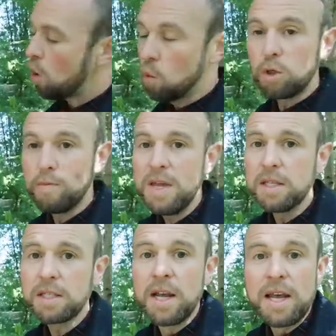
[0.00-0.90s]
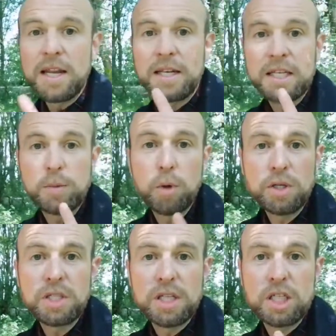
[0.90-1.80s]
which means it
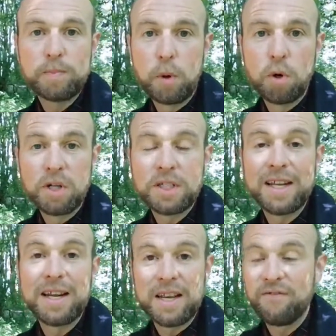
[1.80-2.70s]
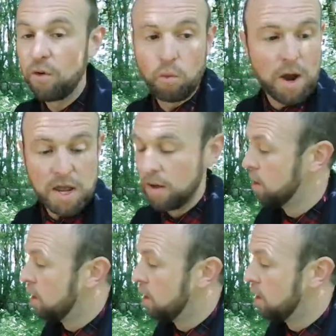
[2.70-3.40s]
disperses its spores in a different way.